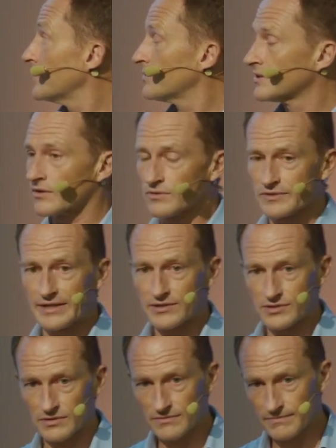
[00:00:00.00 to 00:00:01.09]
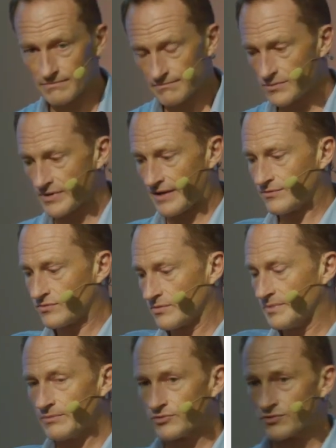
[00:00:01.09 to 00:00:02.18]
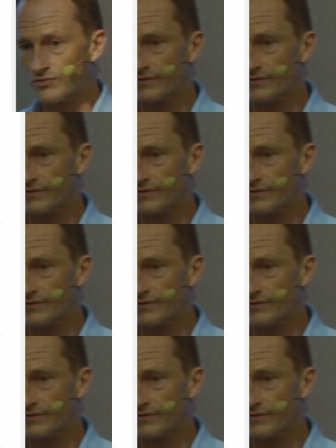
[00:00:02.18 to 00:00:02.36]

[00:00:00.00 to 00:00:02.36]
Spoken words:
with our own inks, to be able to do the